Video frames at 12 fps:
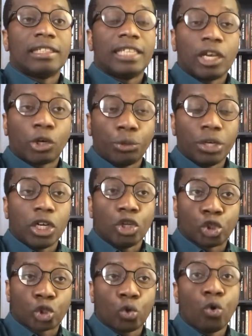they create
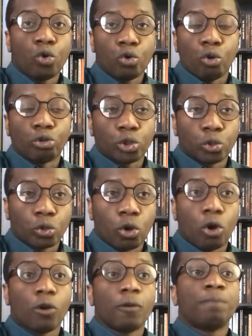a school also
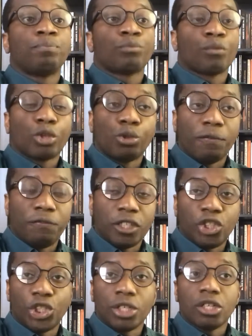called the
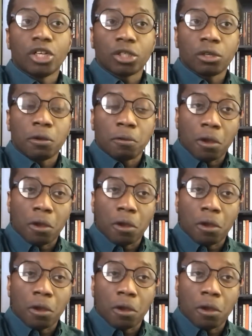Virginia